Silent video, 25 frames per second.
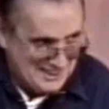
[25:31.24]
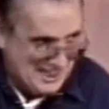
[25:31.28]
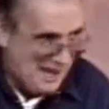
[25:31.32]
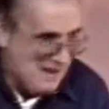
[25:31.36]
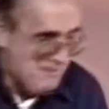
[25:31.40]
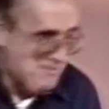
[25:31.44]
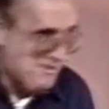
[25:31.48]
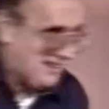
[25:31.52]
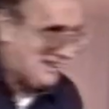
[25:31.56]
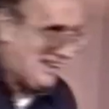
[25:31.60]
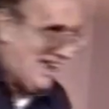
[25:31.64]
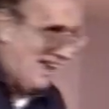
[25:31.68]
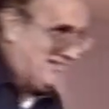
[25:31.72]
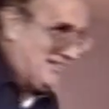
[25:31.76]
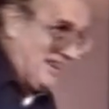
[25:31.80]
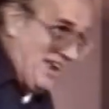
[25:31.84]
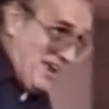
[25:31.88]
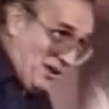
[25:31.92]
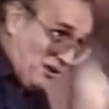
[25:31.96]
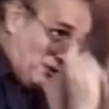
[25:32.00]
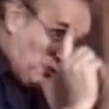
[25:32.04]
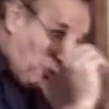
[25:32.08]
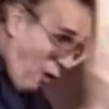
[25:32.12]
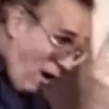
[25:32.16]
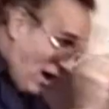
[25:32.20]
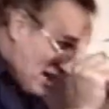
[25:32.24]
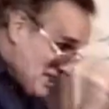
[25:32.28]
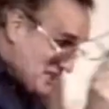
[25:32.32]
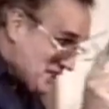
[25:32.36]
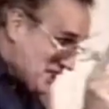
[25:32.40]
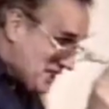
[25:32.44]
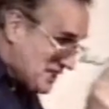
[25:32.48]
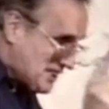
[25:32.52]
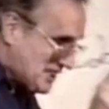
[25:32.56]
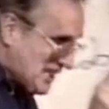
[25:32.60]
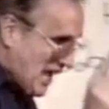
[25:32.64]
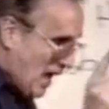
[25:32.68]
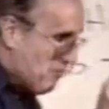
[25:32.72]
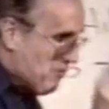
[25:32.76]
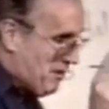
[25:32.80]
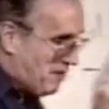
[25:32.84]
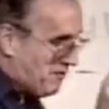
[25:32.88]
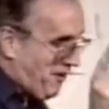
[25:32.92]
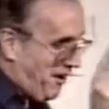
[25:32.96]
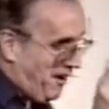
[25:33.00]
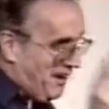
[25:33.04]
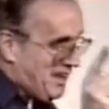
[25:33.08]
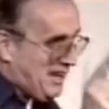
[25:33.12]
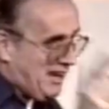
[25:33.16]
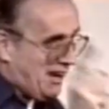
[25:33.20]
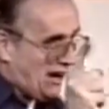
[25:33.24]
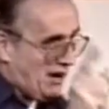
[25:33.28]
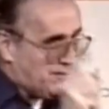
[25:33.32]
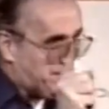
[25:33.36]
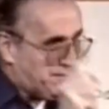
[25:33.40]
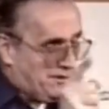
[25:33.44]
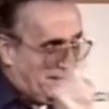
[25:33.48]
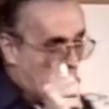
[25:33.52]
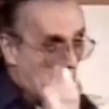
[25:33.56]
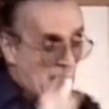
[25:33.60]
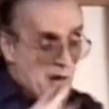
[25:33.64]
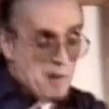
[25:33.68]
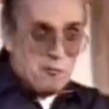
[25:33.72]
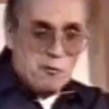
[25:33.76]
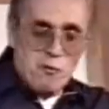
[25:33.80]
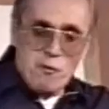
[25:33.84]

statement. Now, watch this statement very carefully.